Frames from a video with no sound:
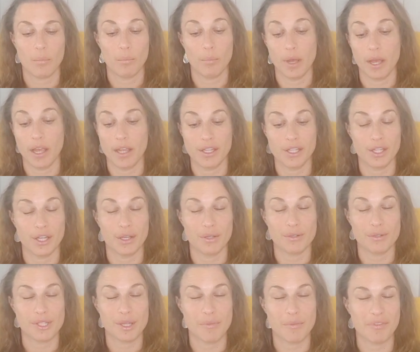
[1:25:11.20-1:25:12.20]
But, you
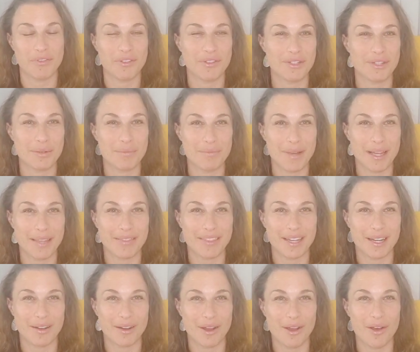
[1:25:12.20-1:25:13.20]
know, some of you don't mind
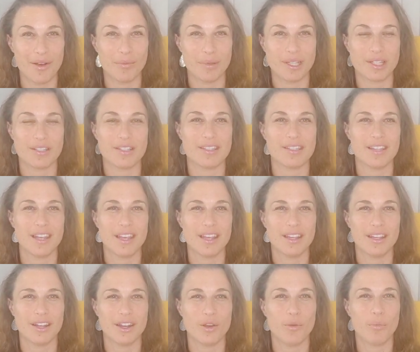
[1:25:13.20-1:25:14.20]
that at all because,
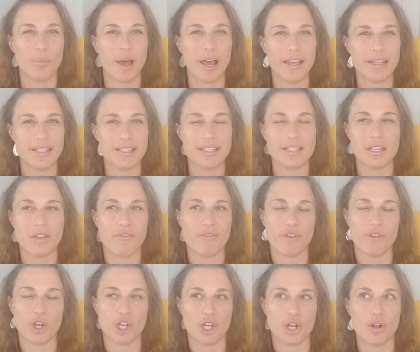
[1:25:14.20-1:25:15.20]
you know, Pisces and
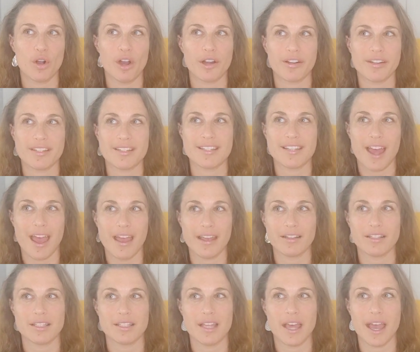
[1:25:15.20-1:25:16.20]
Virgo are the
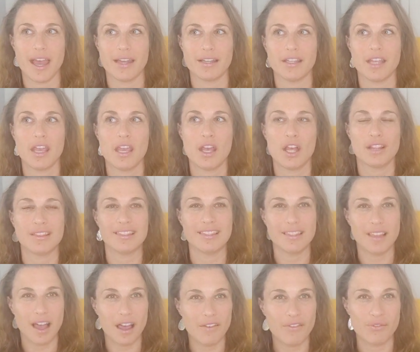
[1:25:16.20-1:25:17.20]
signs that
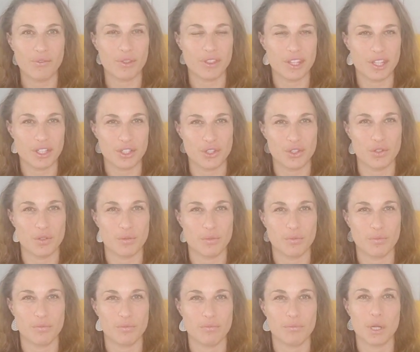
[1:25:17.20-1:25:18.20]
love what they do
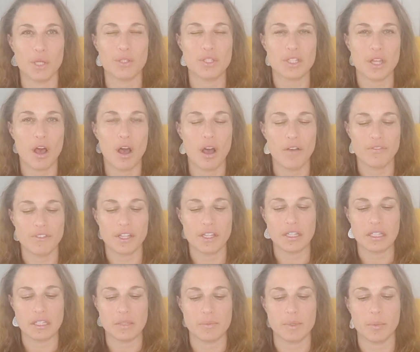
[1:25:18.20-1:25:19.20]
most often
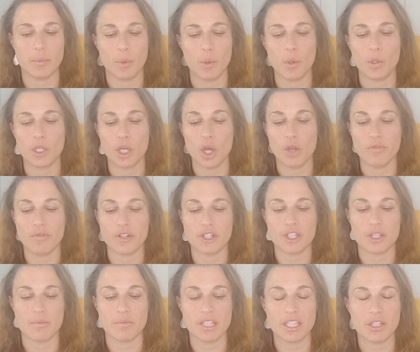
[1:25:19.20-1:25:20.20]
these people go for
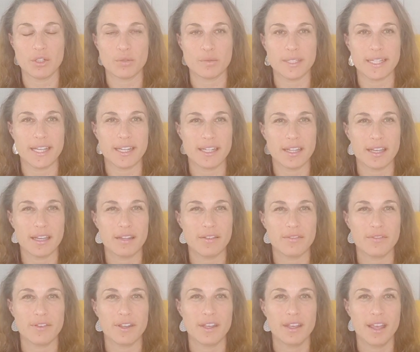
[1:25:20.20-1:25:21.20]
something
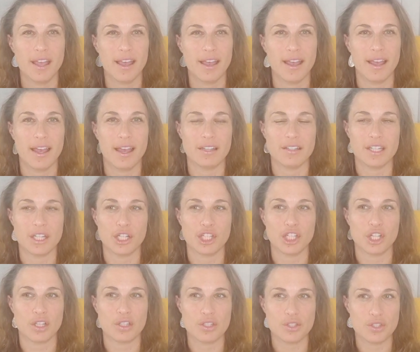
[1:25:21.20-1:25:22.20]
creative and they're
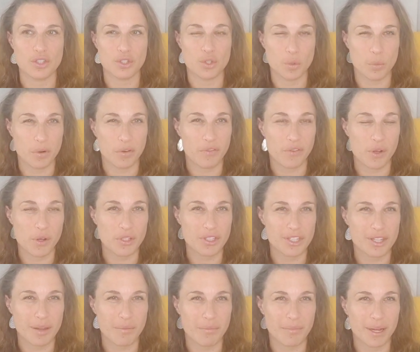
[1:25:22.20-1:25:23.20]
not super
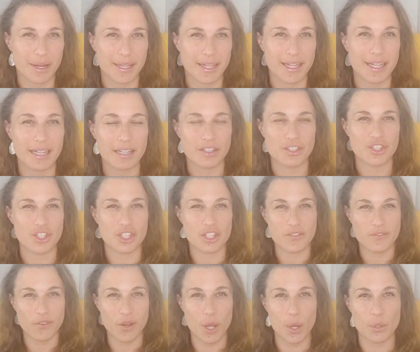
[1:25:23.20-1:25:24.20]
focused on money. It
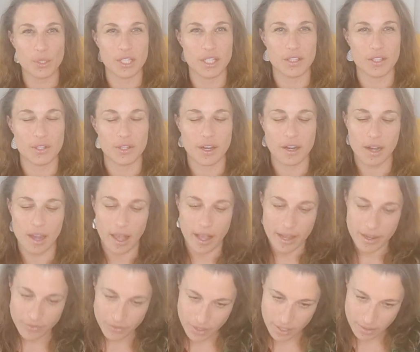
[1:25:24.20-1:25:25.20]
just flows into their
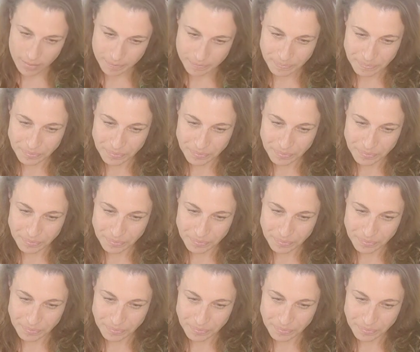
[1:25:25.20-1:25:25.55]
lives.